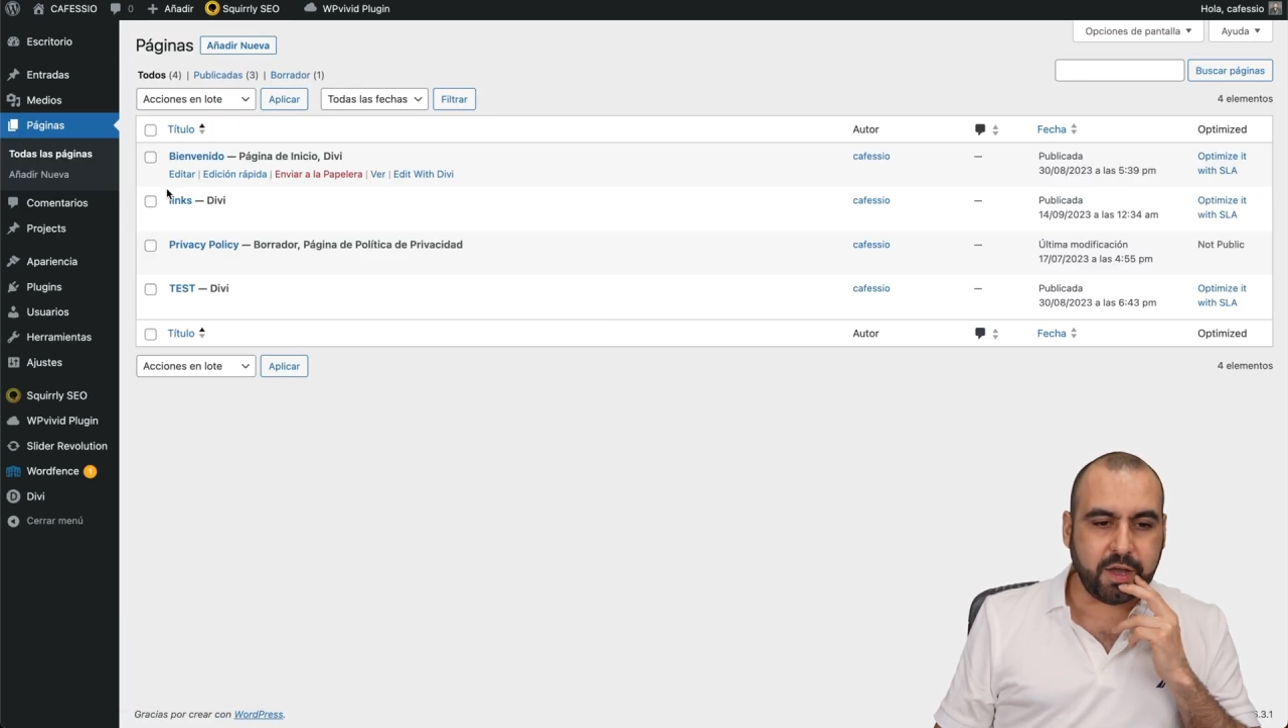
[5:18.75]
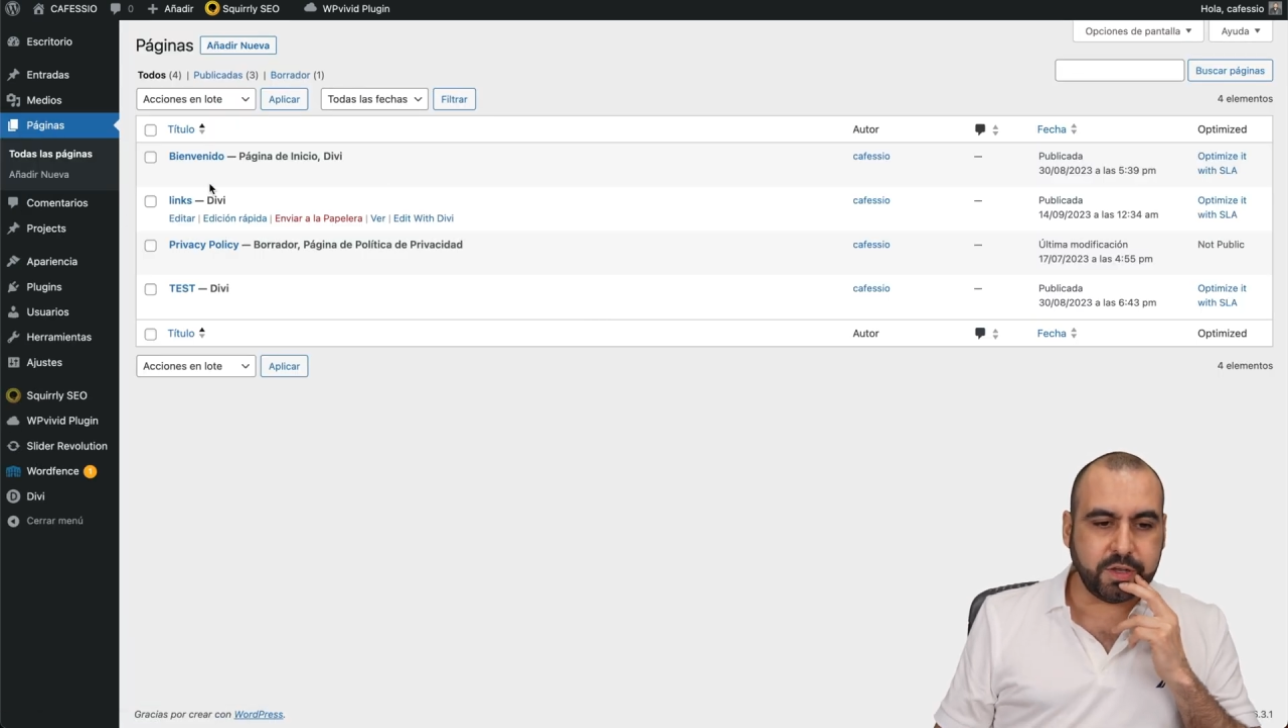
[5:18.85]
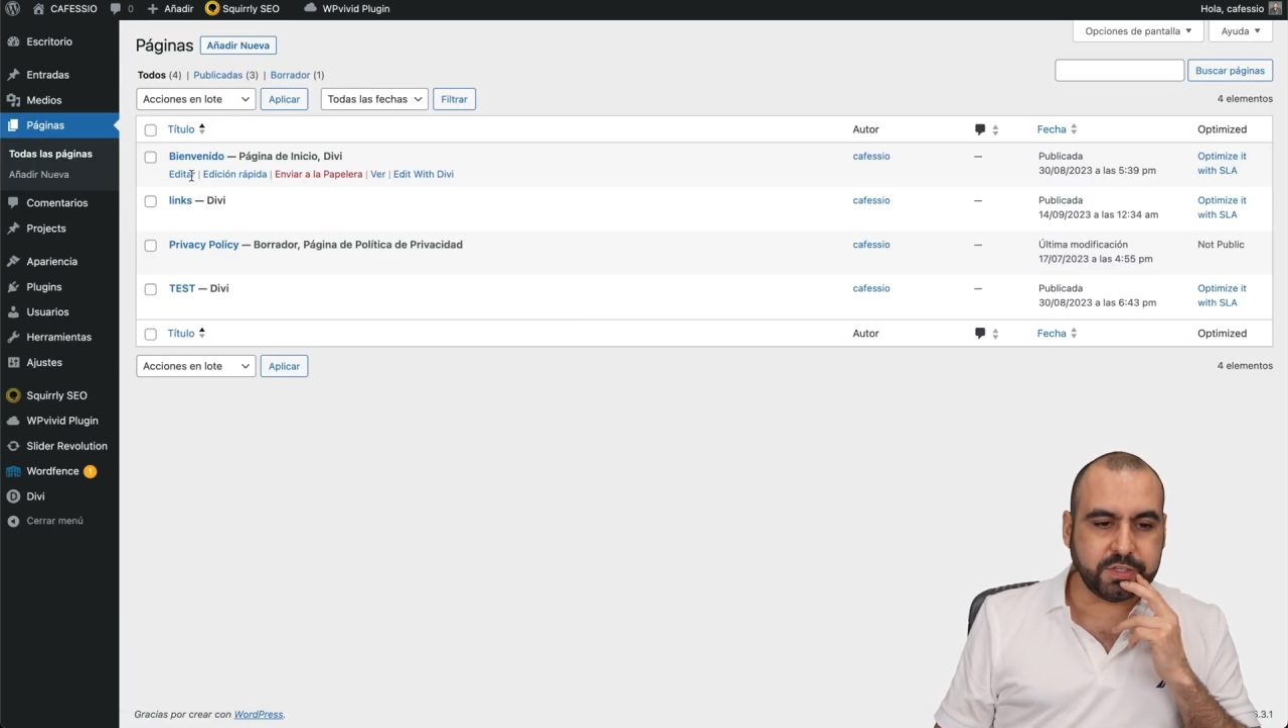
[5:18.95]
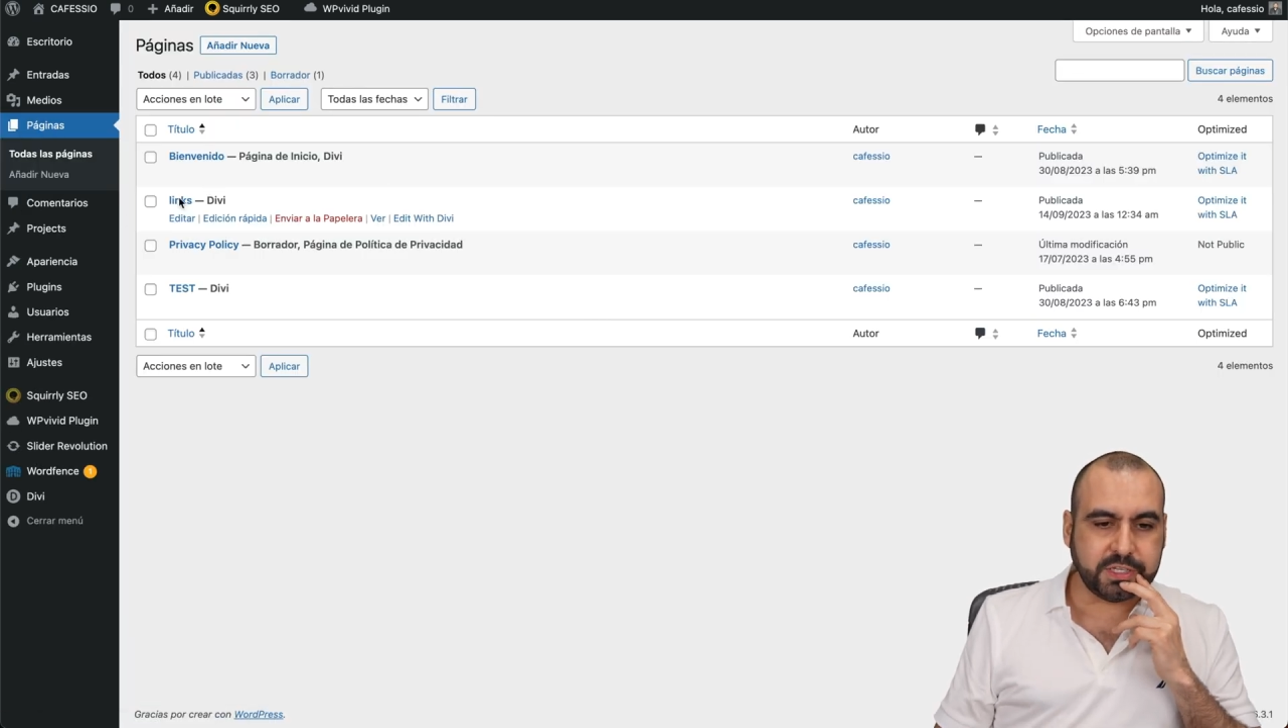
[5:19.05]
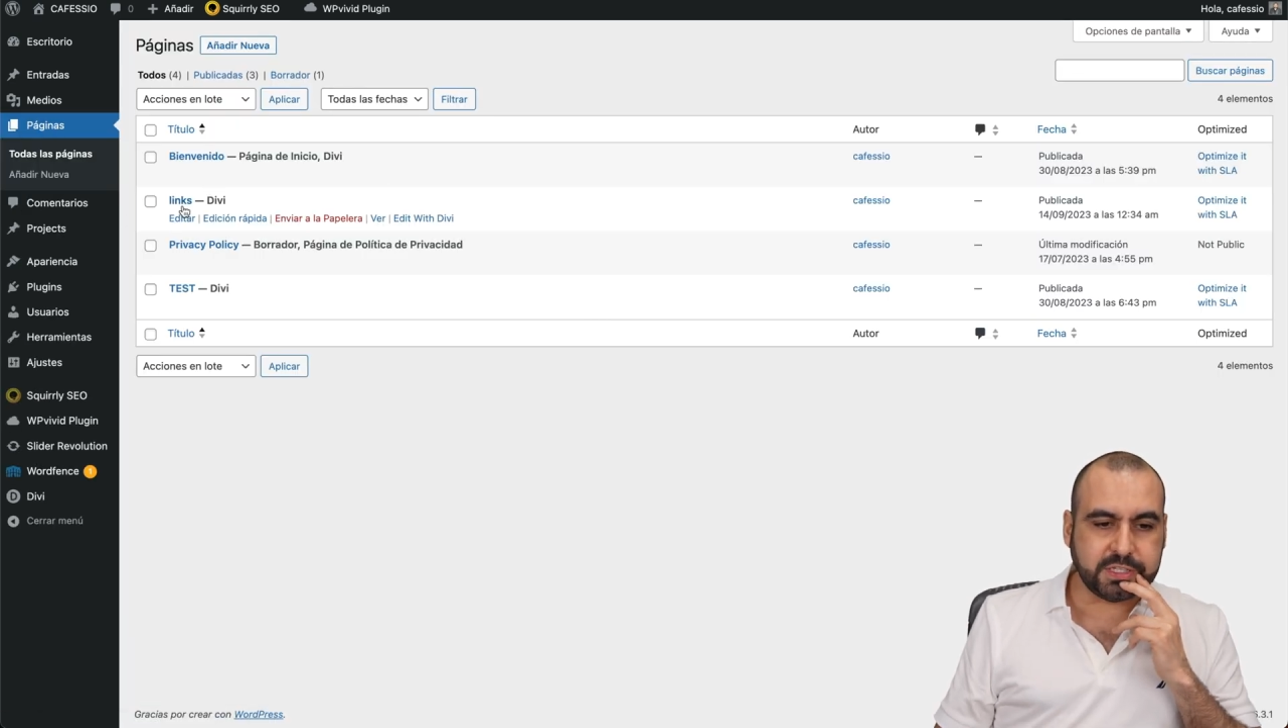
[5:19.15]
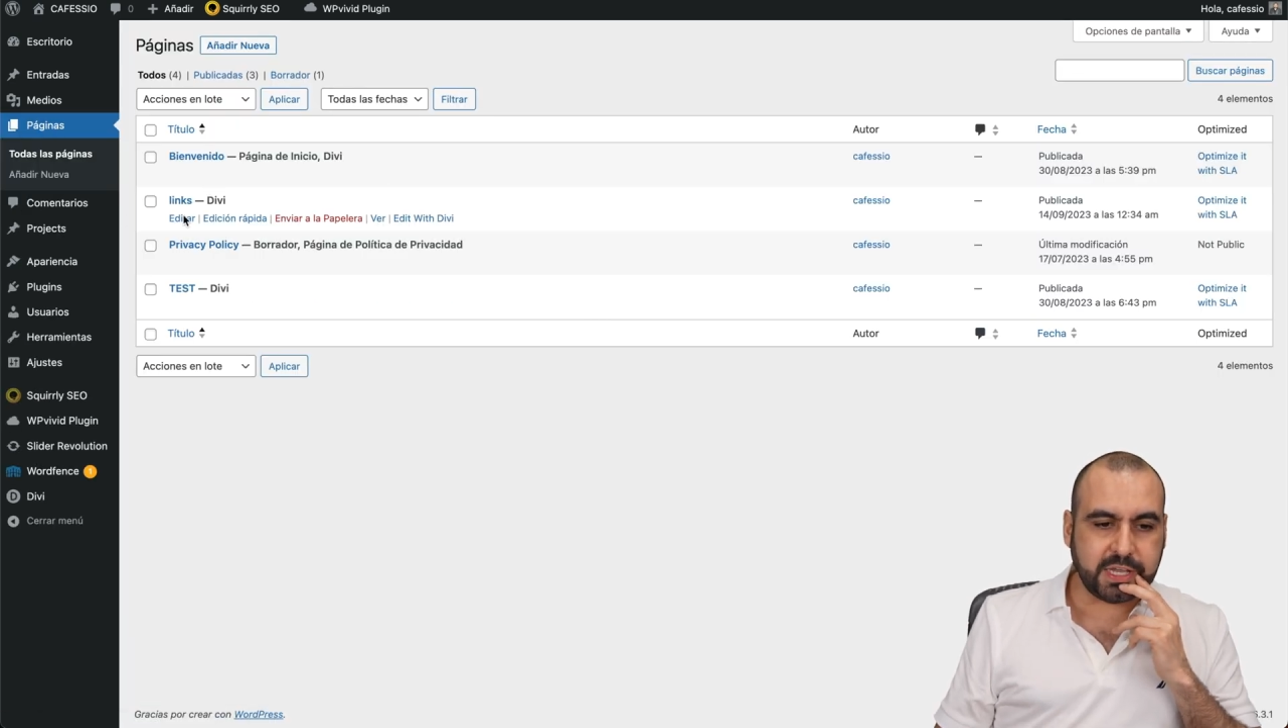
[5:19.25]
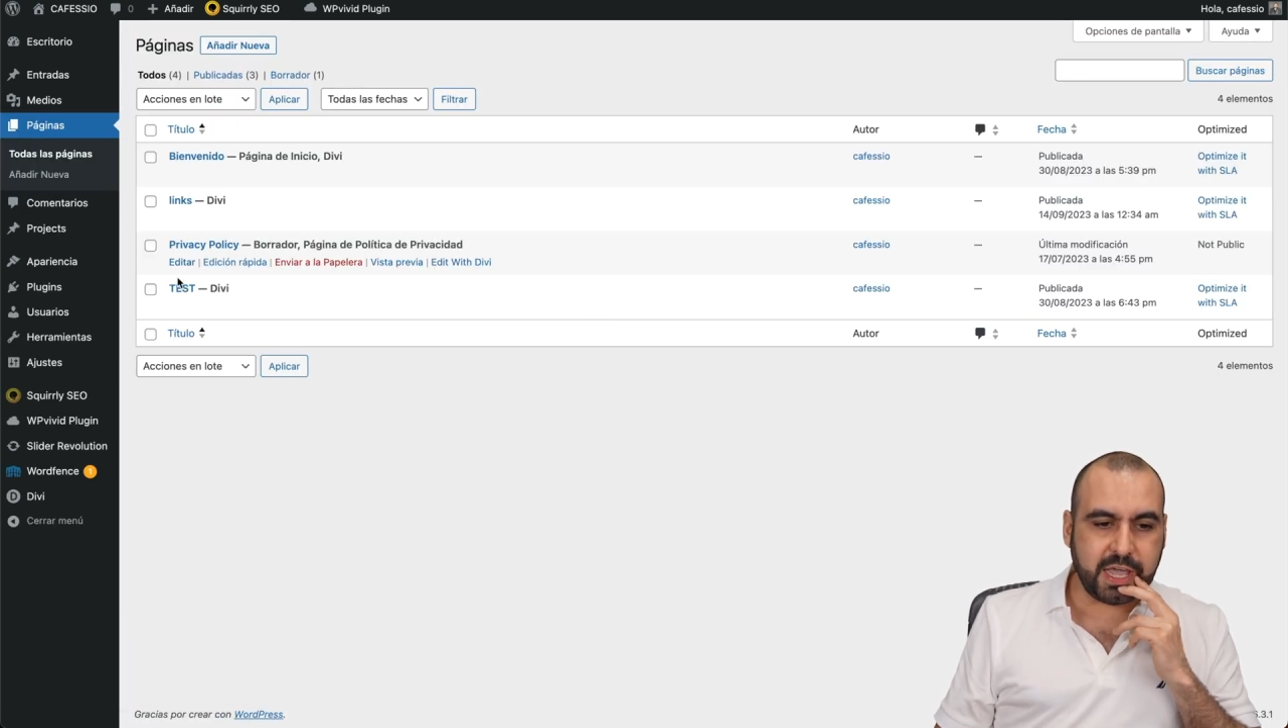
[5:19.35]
I'll just